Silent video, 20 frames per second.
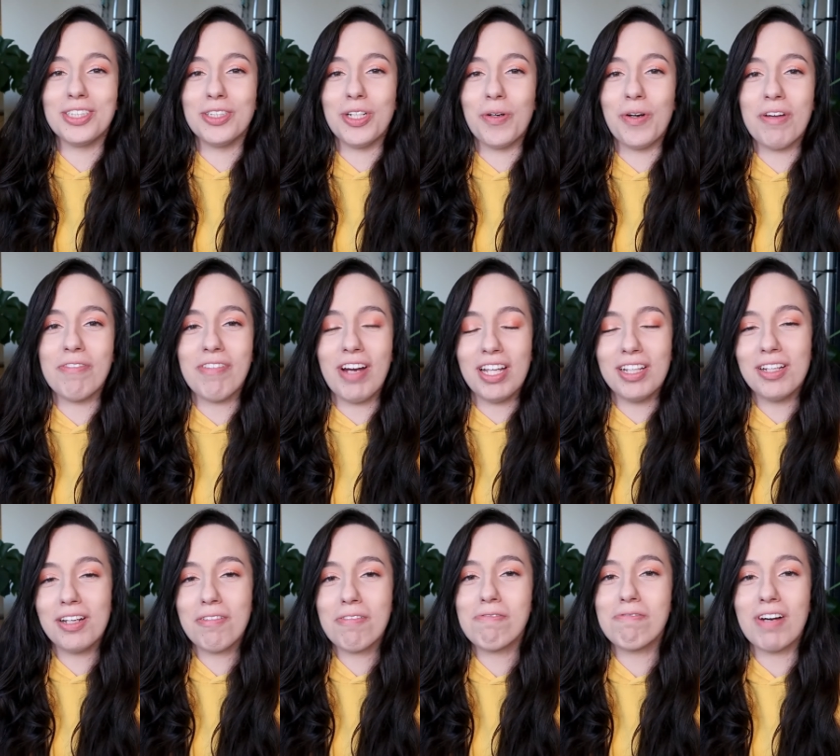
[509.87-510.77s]
So if I
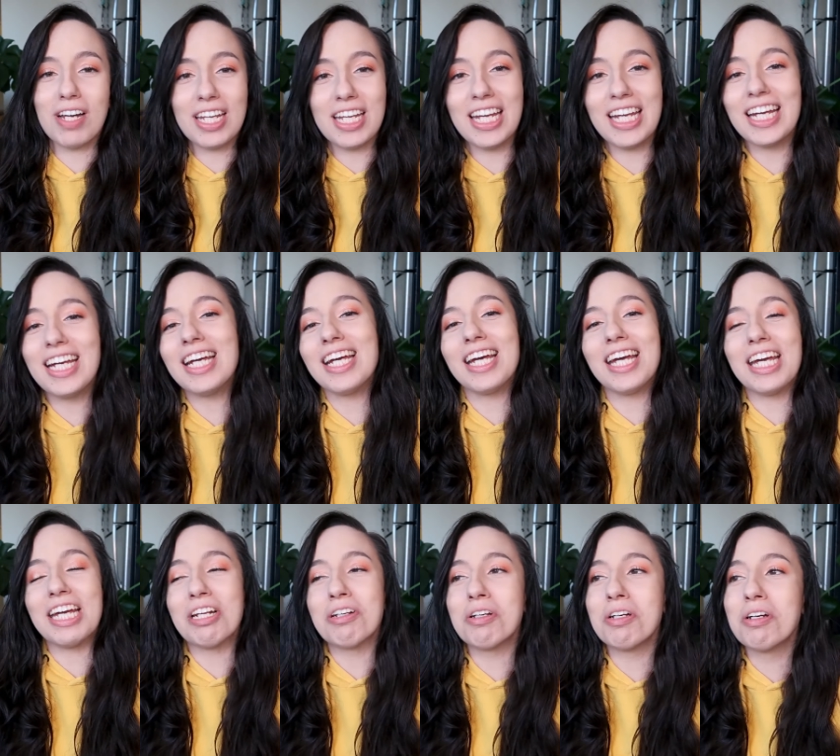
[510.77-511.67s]
look funny
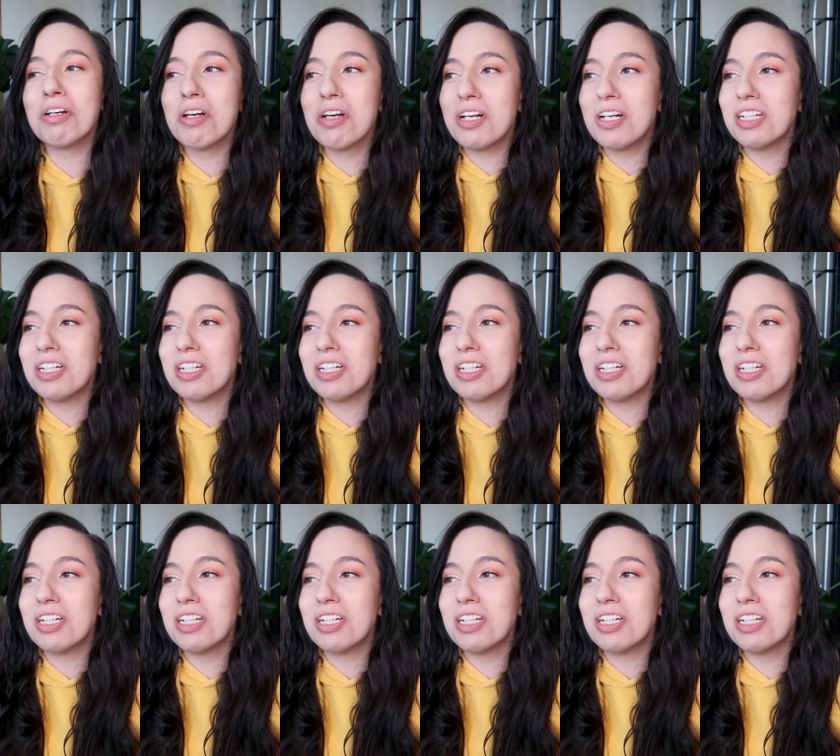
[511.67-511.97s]
in